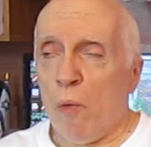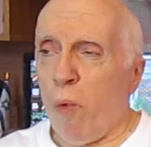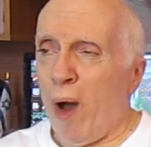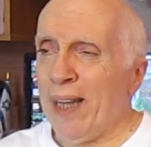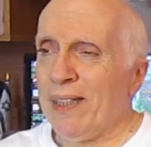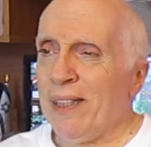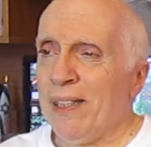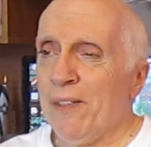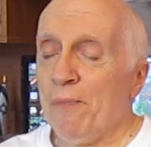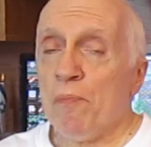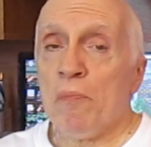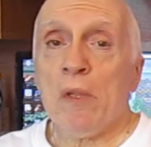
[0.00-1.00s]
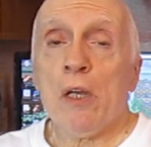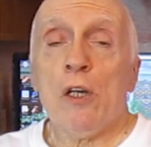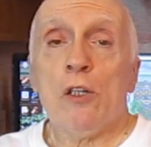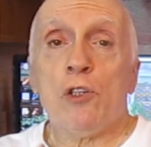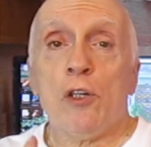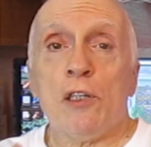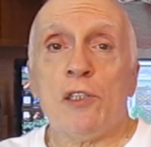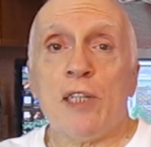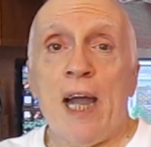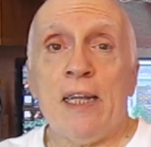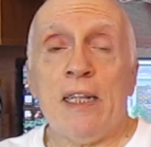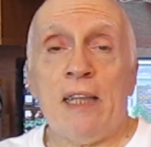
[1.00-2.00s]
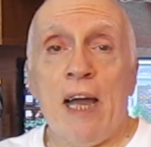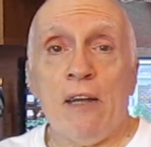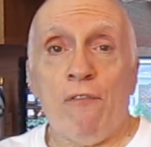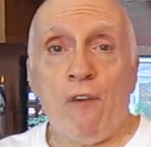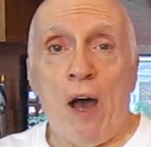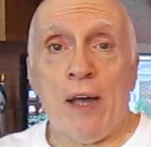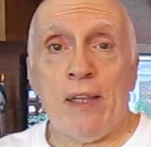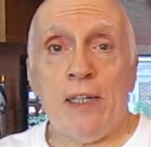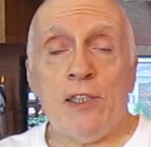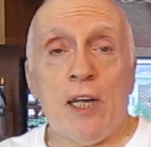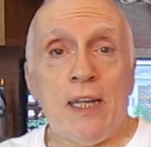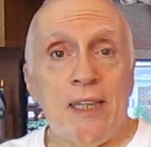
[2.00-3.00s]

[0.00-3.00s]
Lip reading: What? So the state identified these